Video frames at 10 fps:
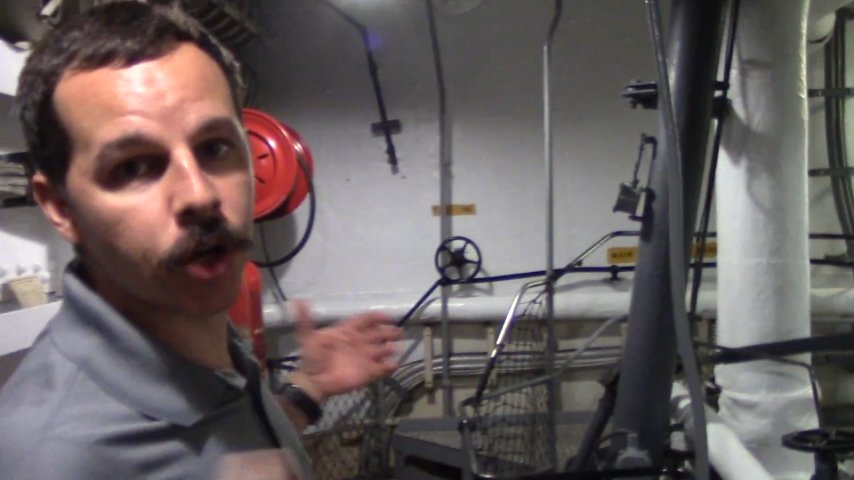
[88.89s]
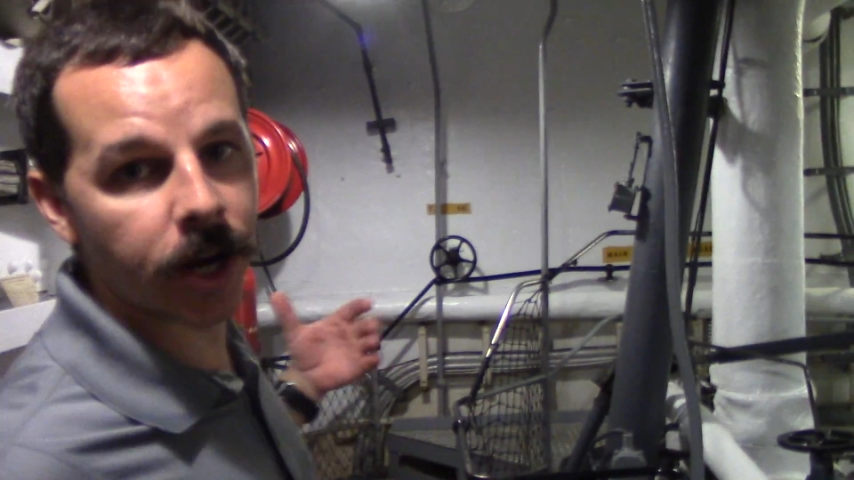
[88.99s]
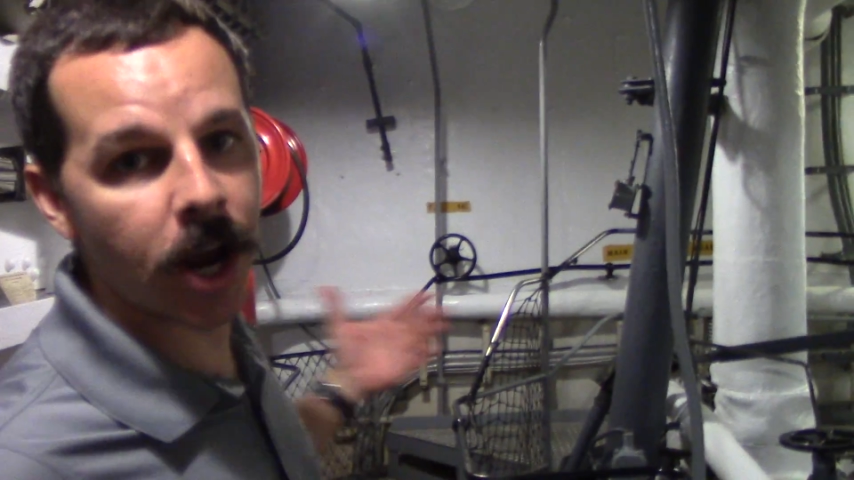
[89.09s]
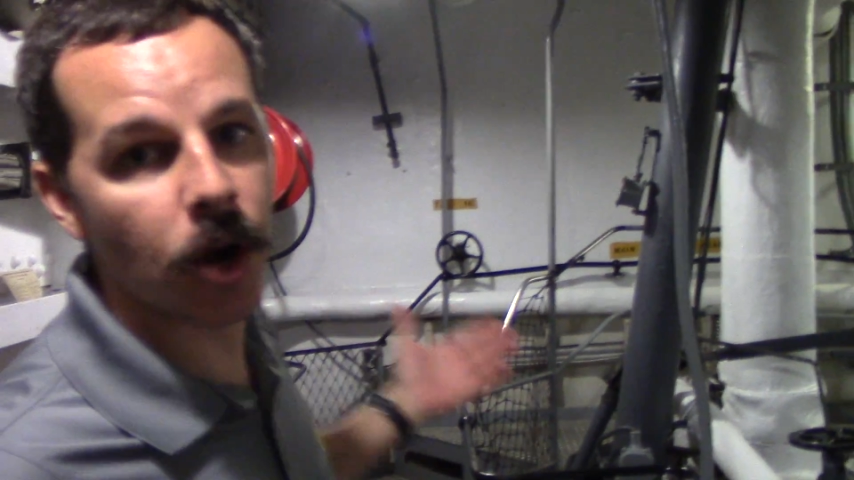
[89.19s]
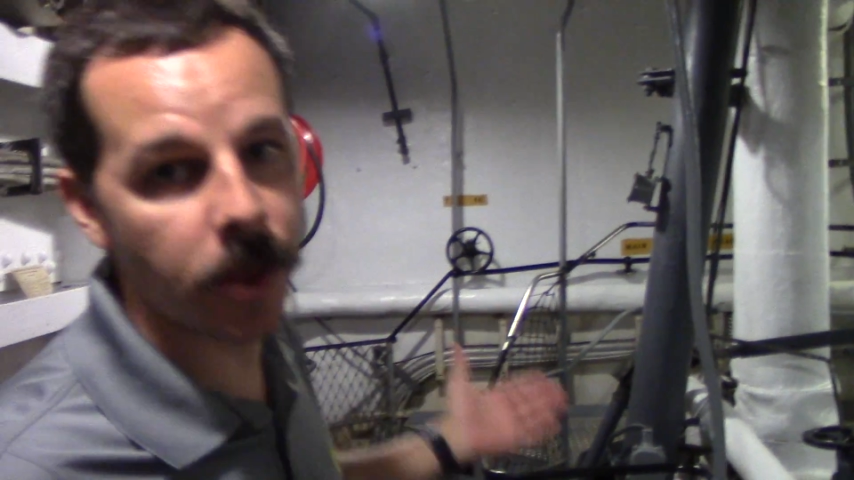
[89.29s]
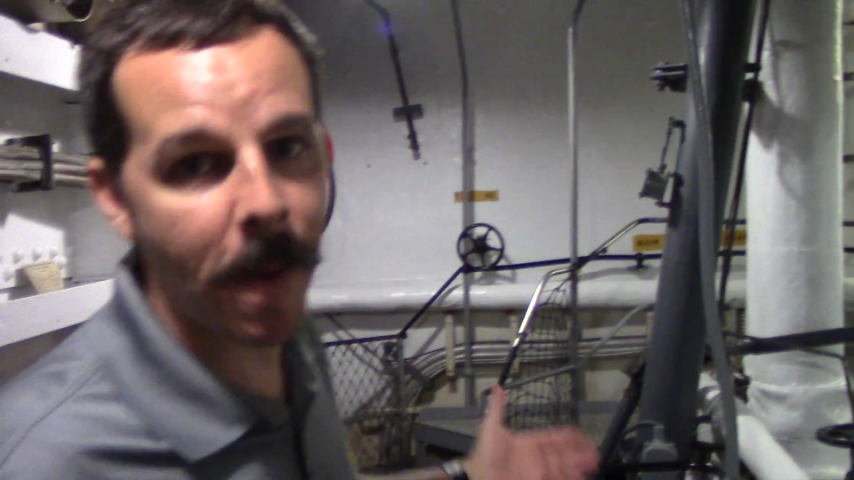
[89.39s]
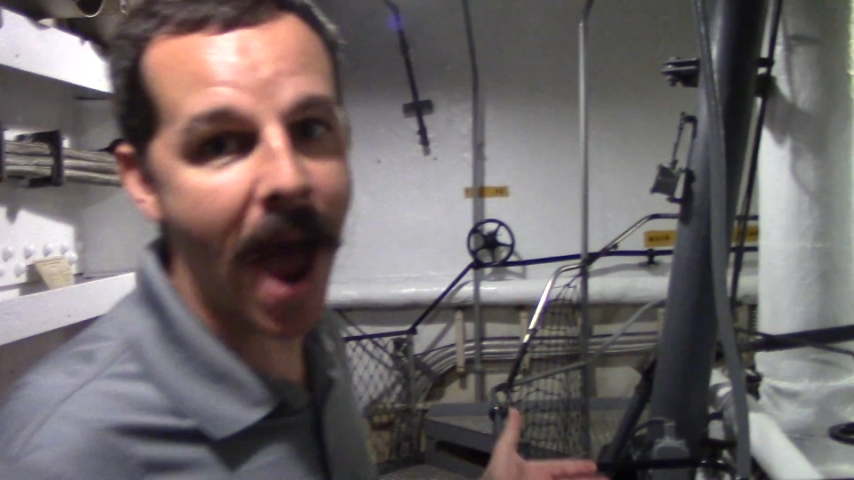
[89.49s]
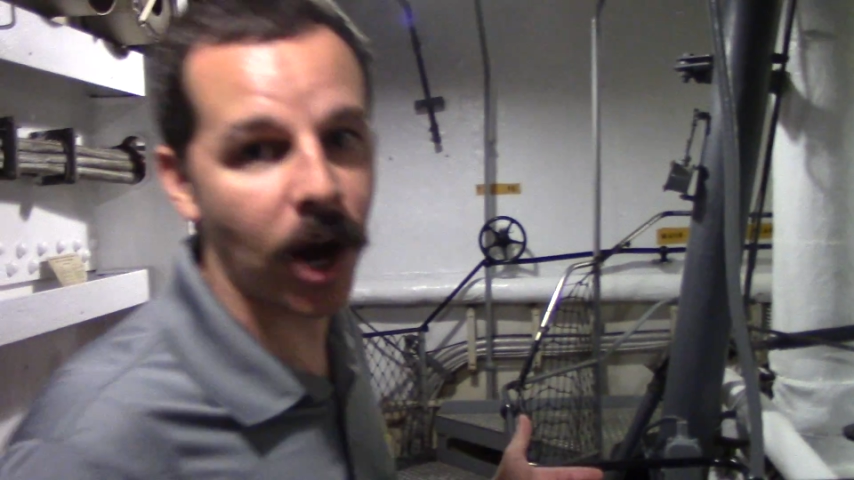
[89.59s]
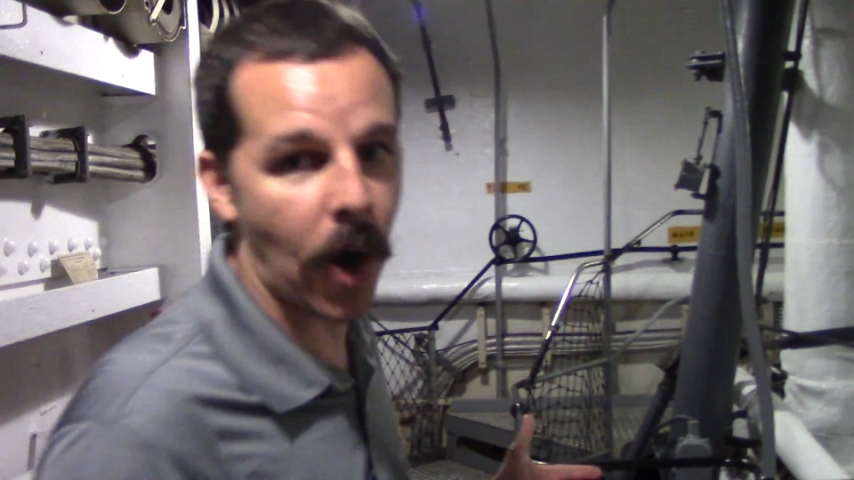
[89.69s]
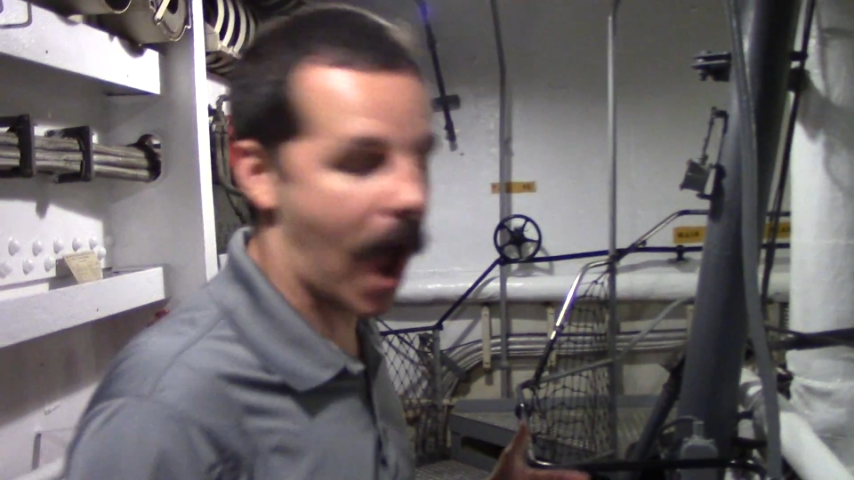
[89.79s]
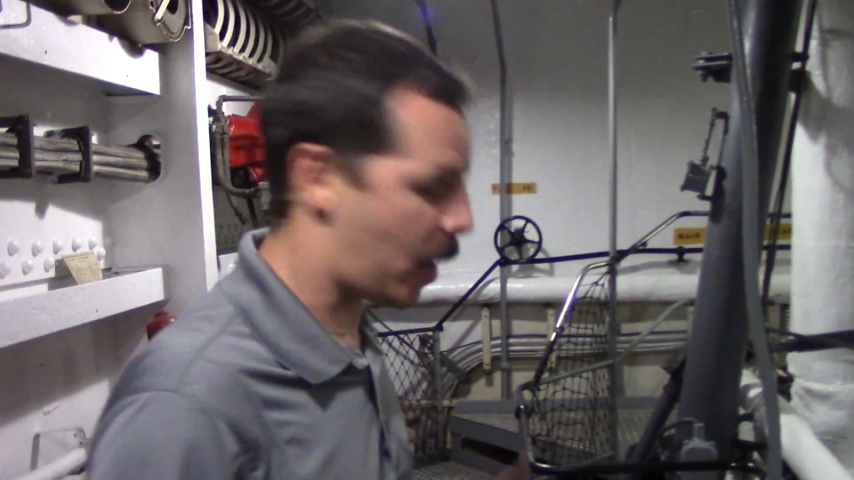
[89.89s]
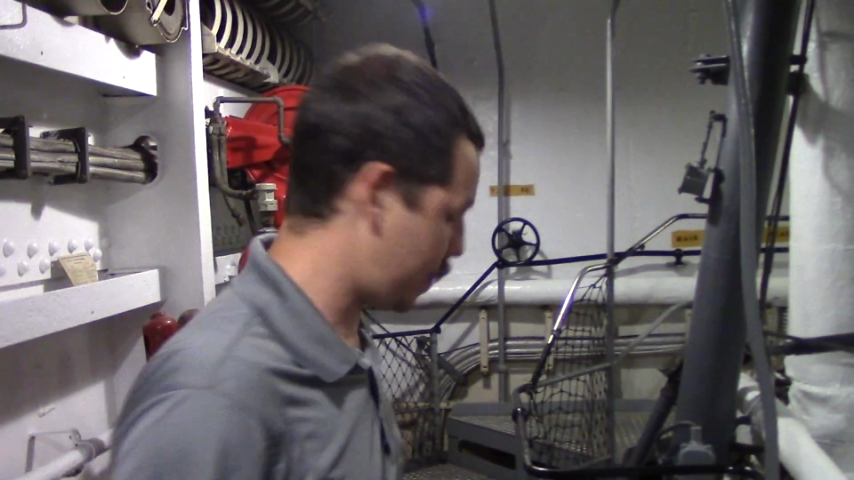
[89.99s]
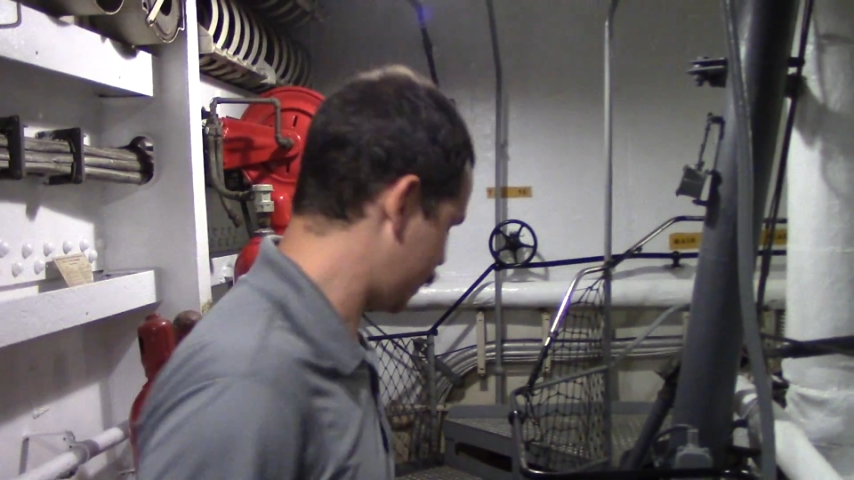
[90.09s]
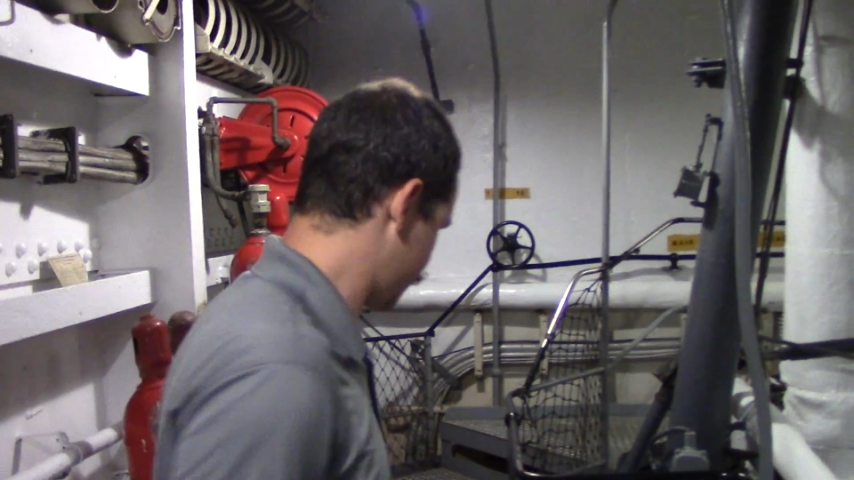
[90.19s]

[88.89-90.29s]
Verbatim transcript: you're going to hear in the background.